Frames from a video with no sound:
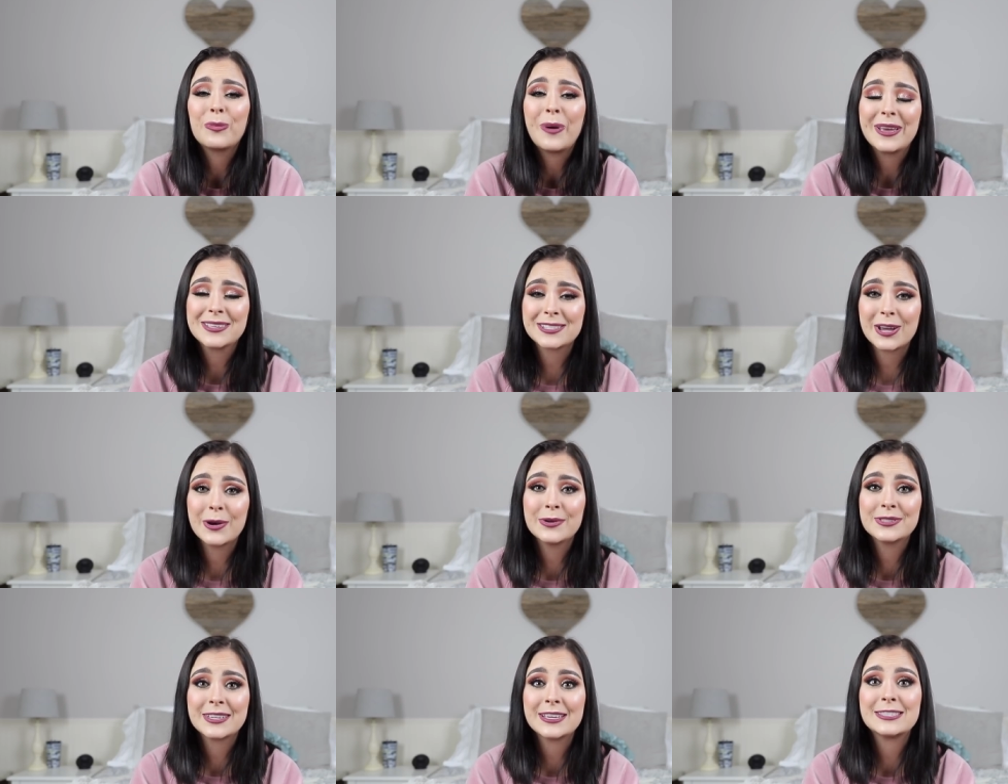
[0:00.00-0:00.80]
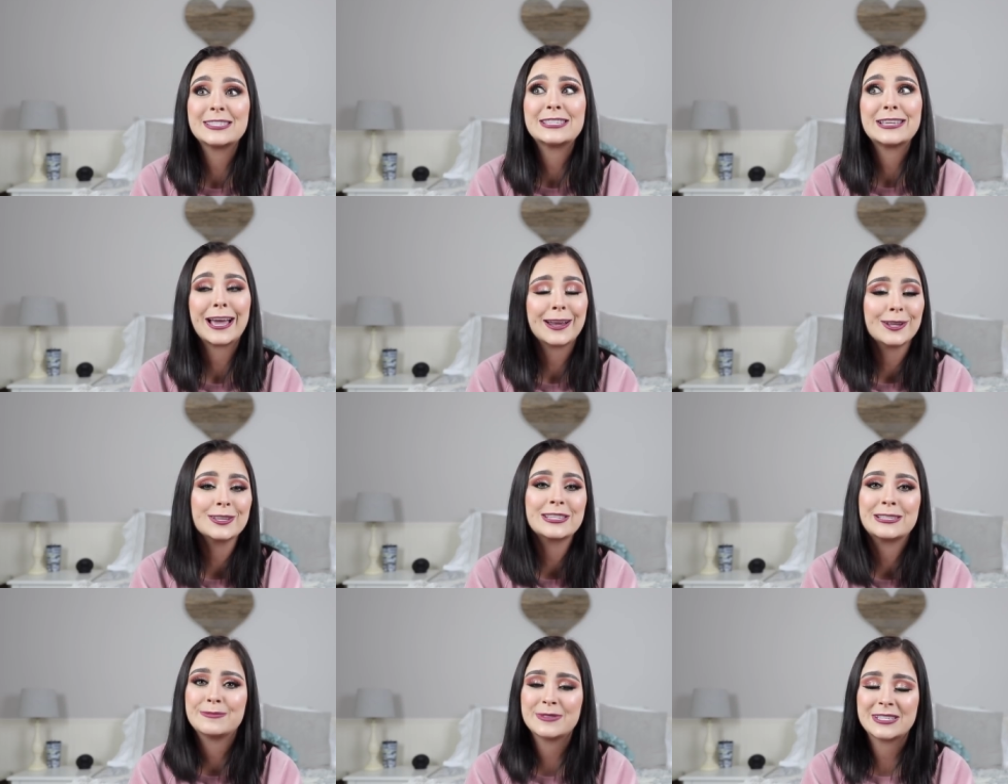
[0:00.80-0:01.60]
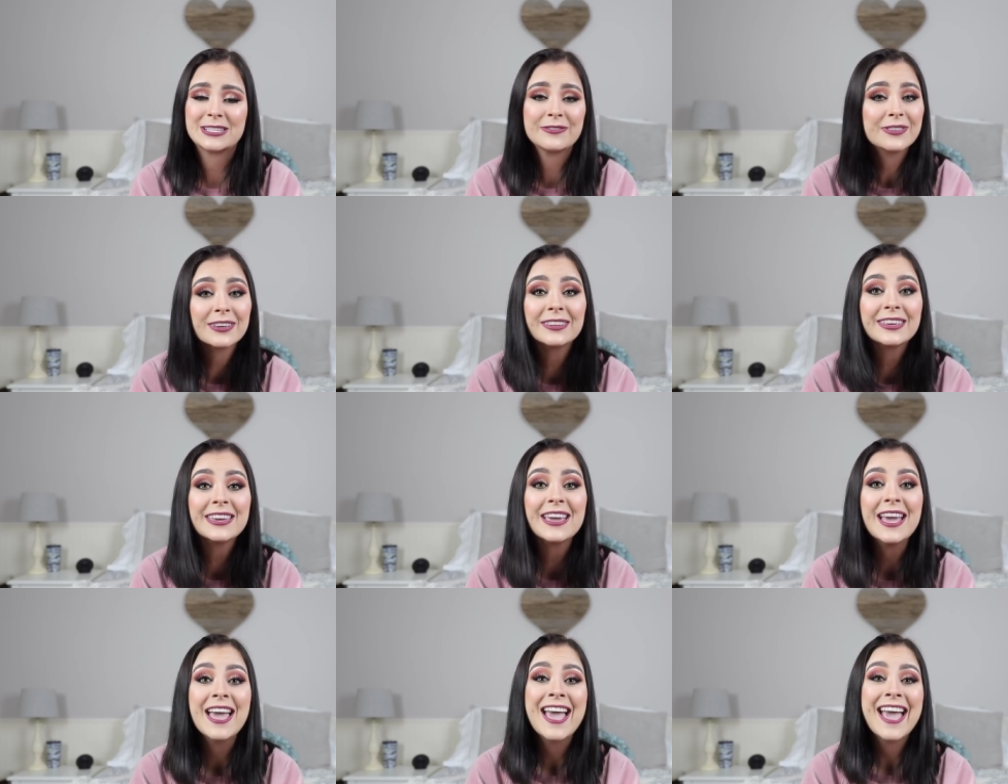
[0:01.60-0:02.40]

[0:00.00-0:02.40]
West Coast and Seattle specifically,